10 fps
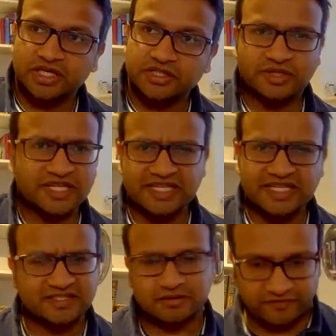so
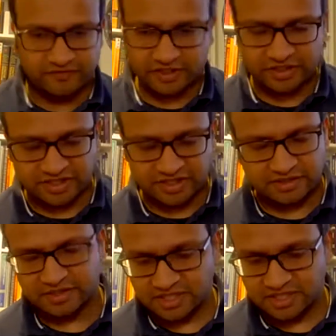Leeds are very good
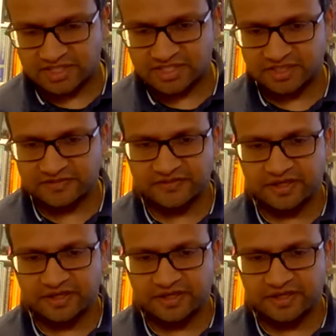at this kind of stuff,